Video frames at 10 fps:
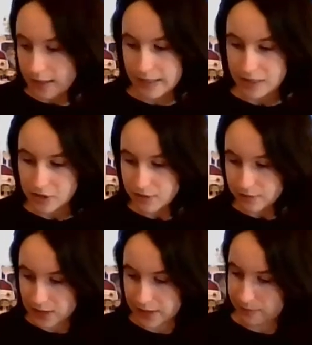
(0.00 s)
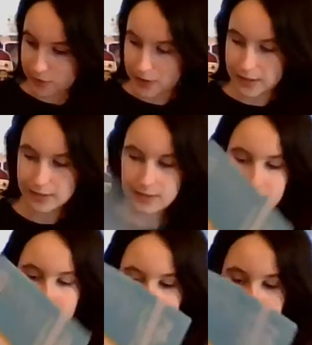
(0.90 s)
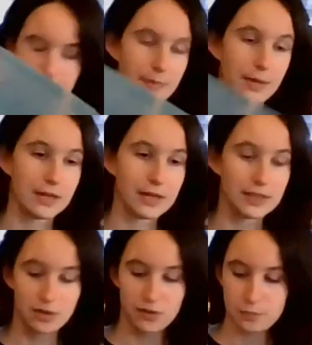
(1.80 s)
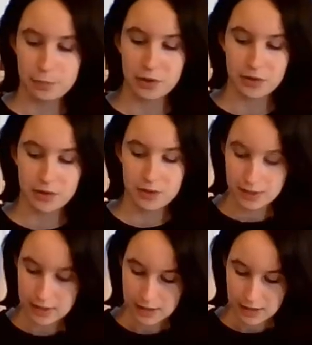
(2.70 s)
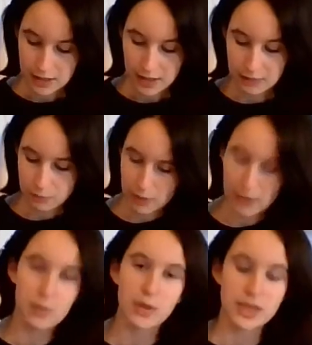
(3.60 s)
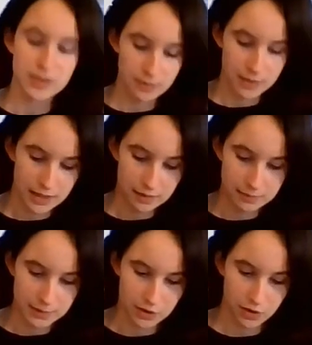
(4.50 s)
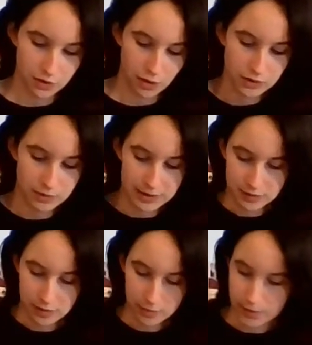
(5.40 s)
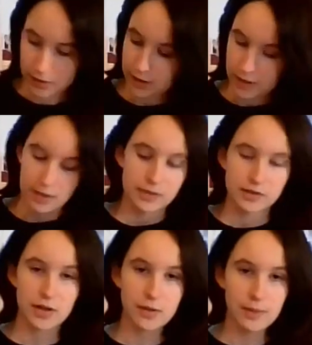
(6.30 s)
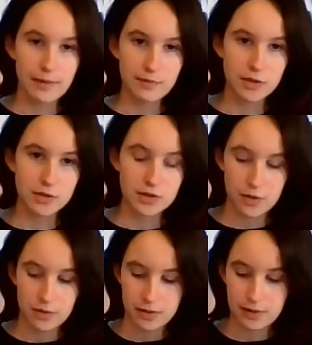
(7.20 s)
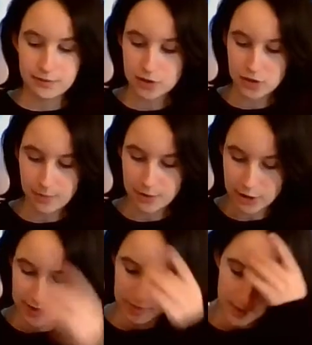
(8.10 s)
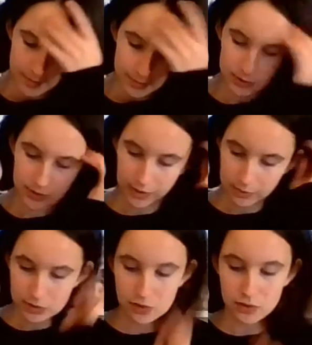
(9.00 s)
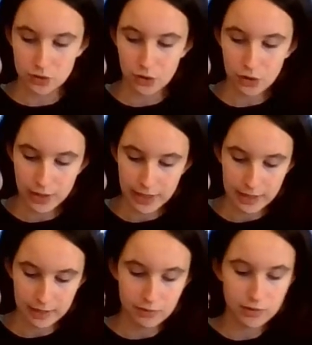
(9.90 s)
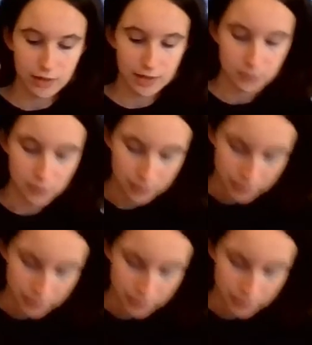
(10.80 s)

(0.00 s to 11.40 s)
I don't have time for that. I mean, I do, but I wanted something that I'd be sure not to mess up. So I've just got my tracing paper, so now I'm just going to draw like an arrow that I'd want